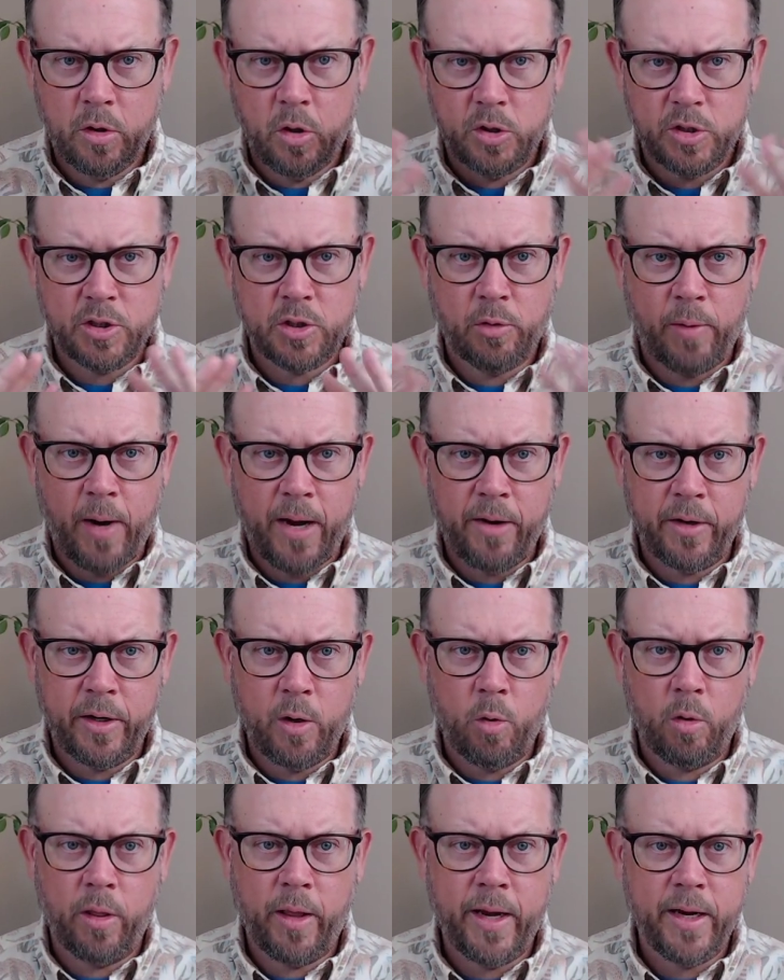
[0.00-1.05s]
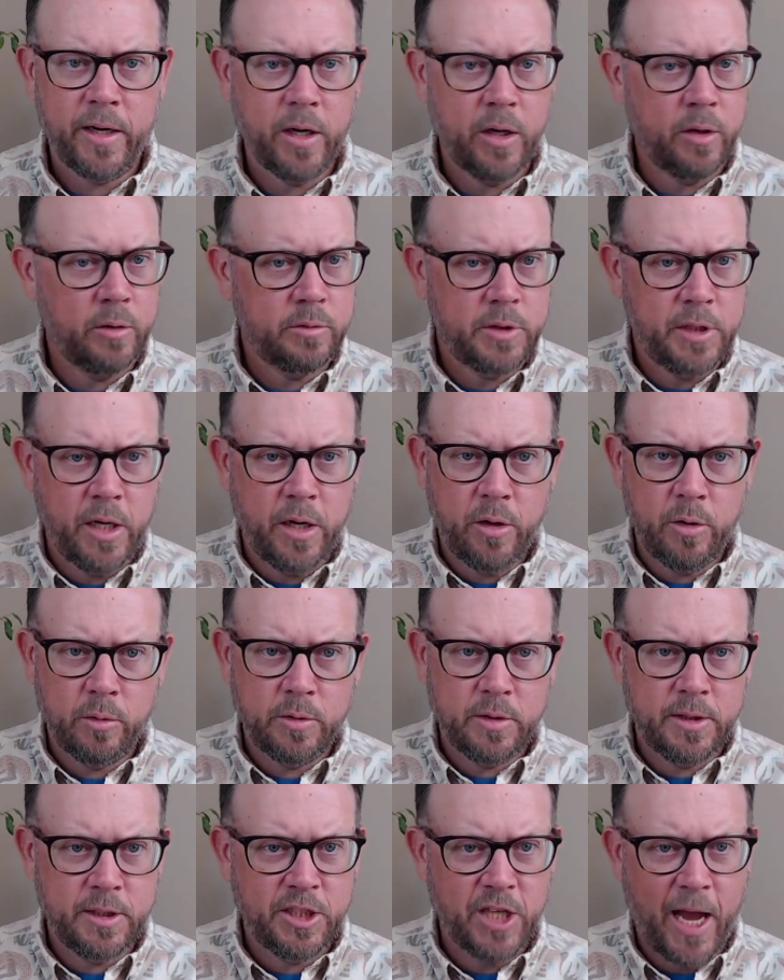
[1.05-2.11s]
surrounding Orlando, you know,
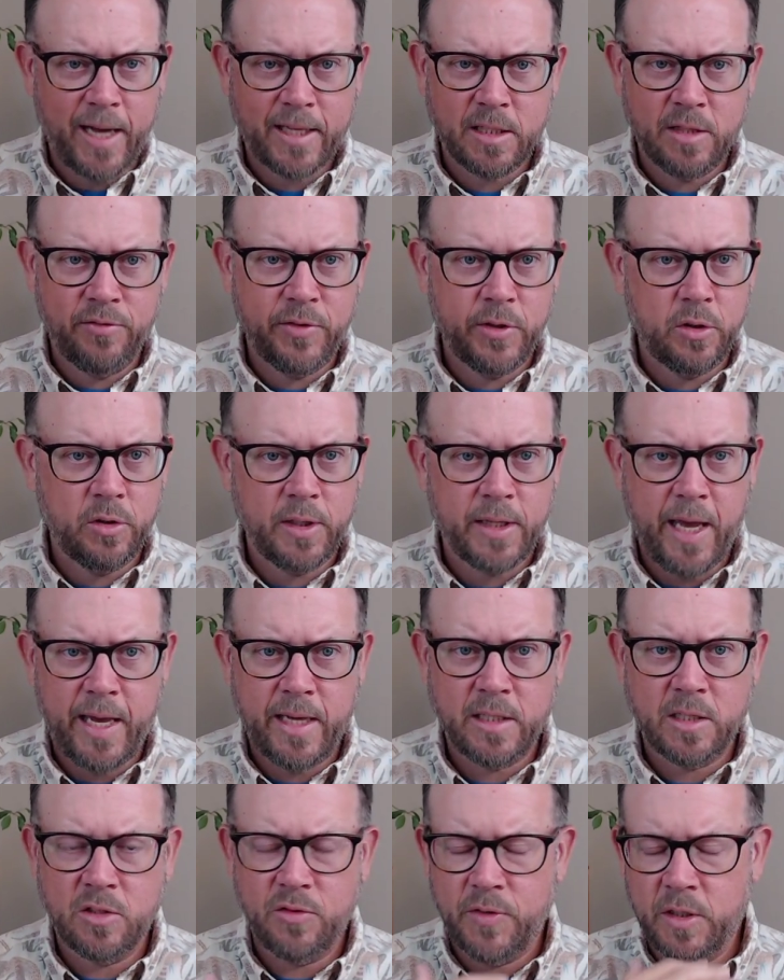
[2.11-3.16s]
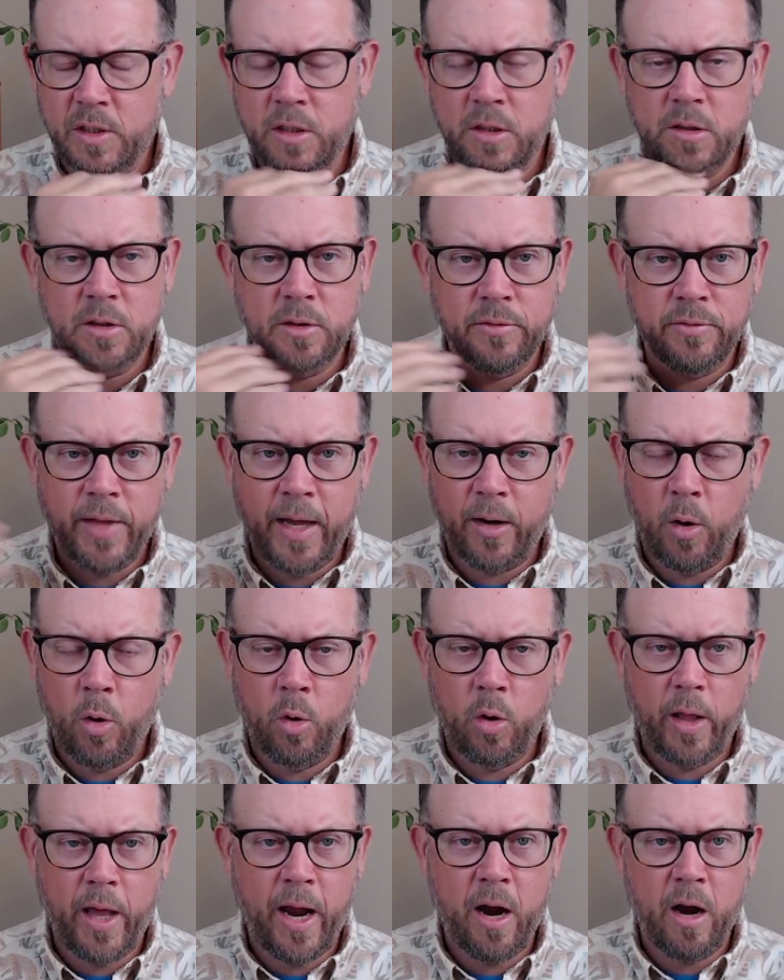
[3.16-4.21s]
Jacksonville, Gainesville, that
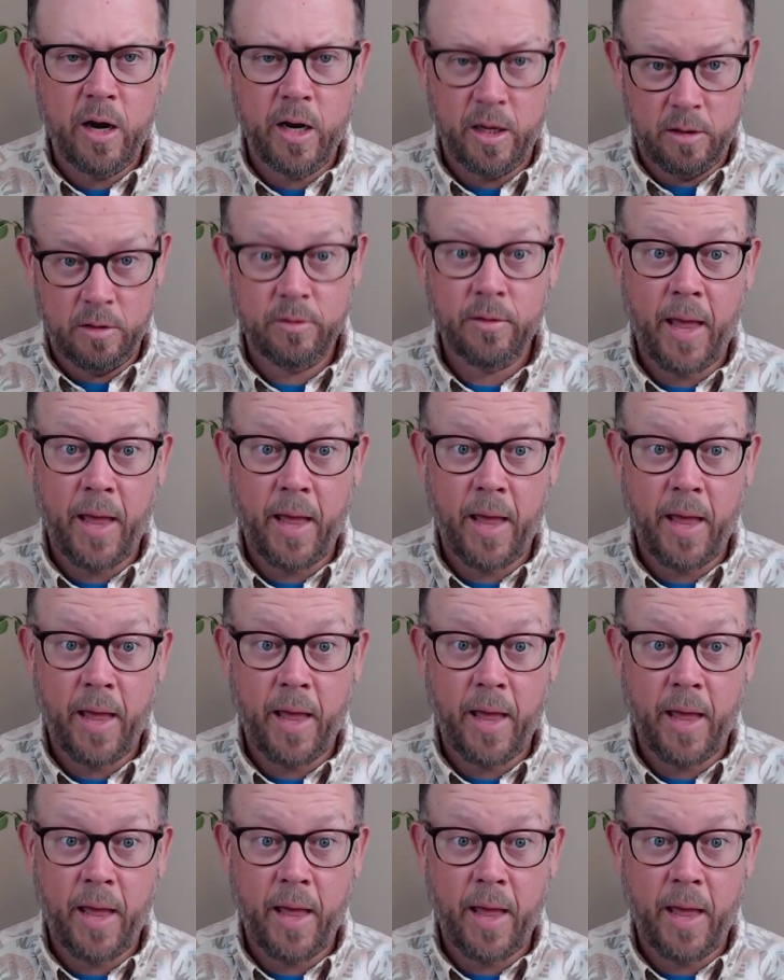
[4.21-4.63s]
whole area.